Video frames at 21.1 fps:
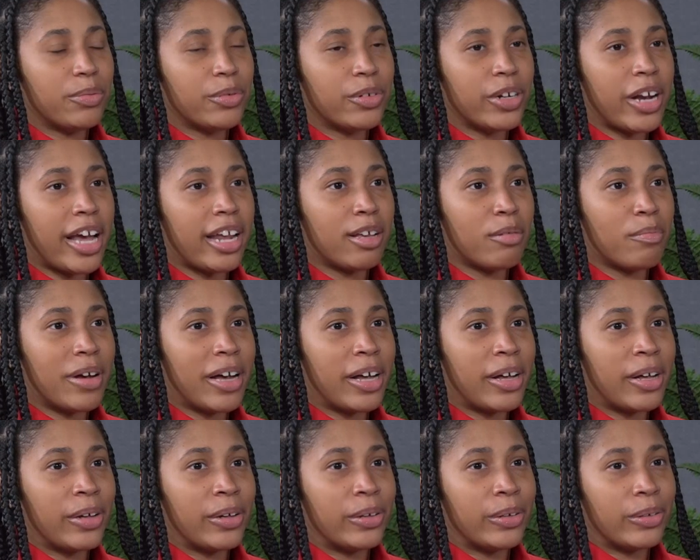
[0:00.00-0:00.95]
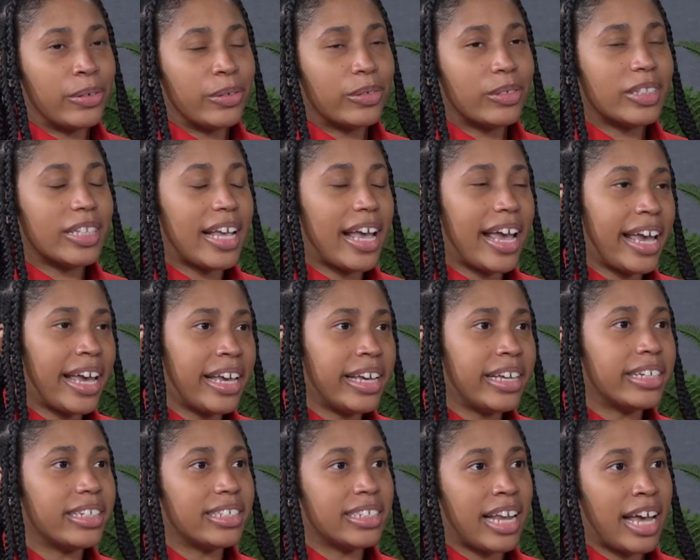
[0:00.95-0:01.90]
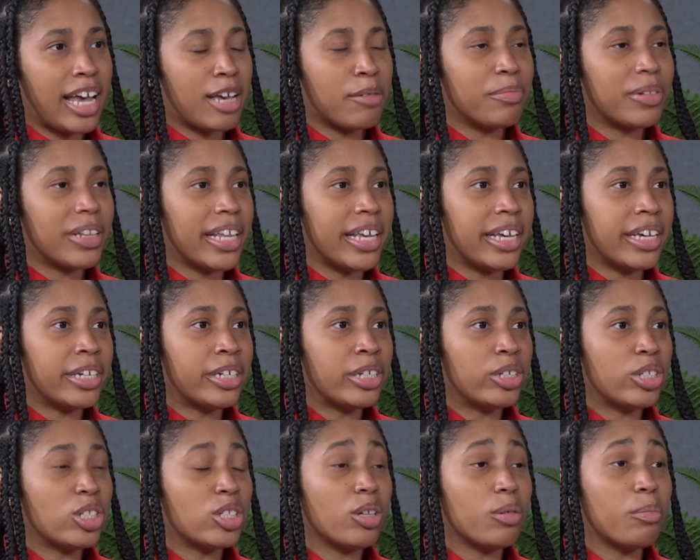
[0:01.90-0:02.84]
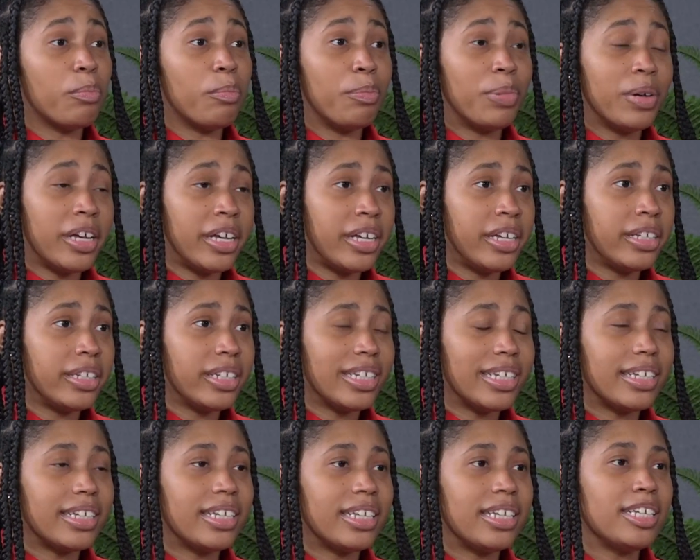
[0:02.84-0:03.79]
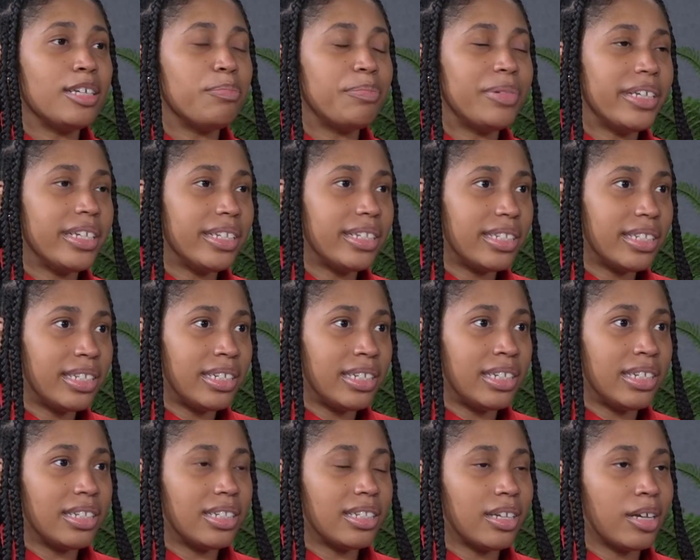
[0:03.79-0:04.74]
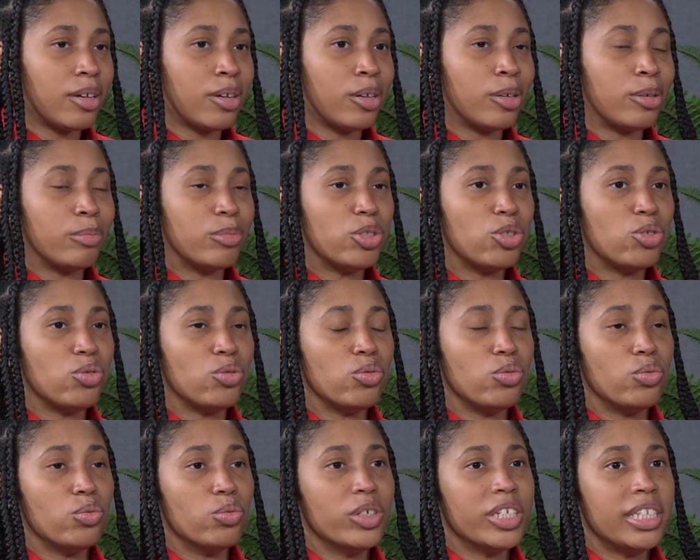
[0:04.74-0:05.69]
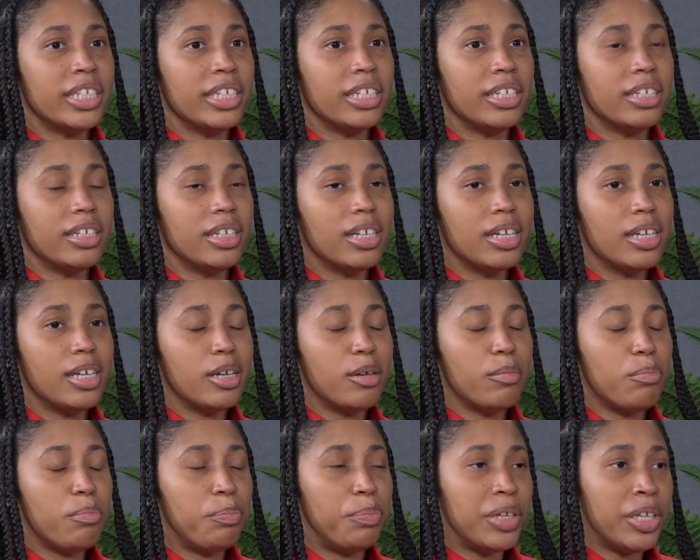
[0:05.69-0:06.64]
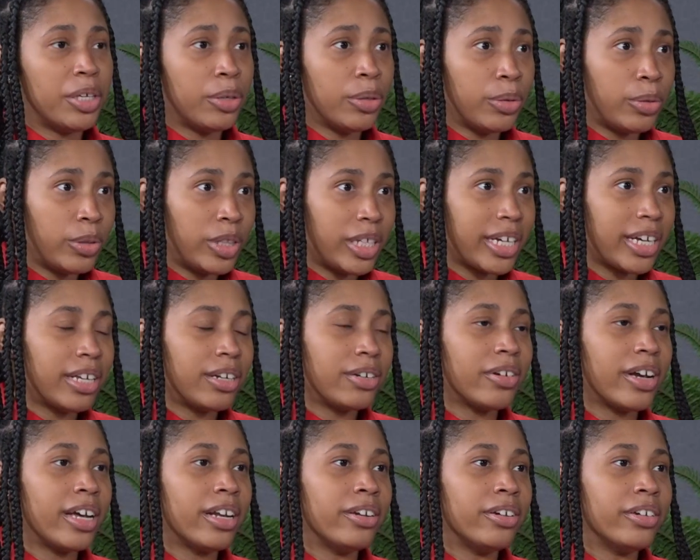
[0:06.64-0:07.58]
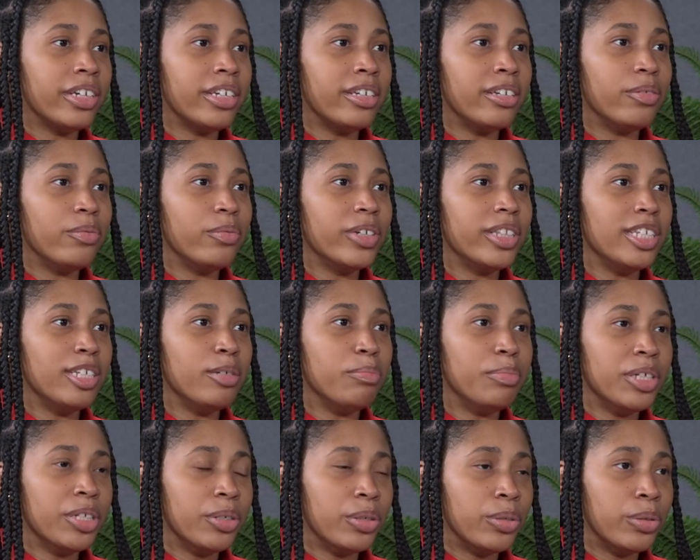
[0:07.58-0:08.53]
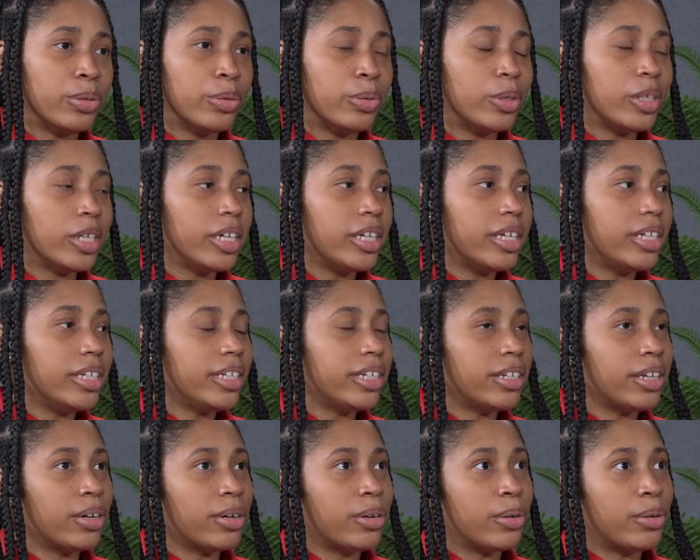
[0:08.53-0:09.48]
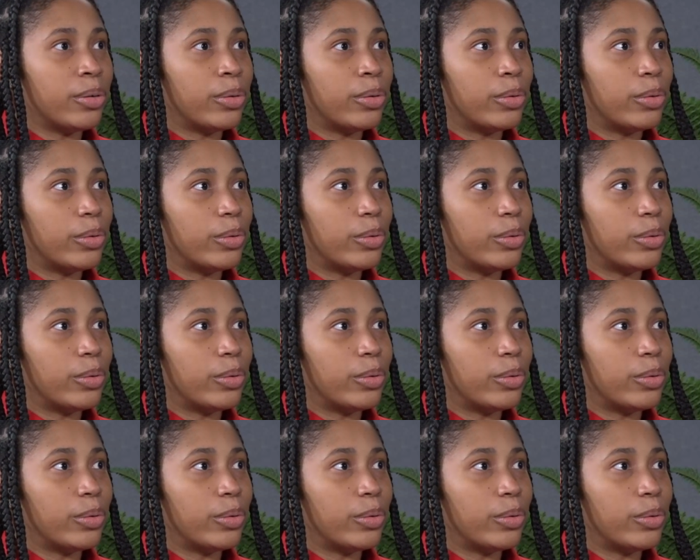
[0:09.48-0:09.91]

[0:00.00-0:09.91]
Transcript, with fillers: We're at about eight, nine players, but key pieces um, to really build the camaraderie, really build, you know,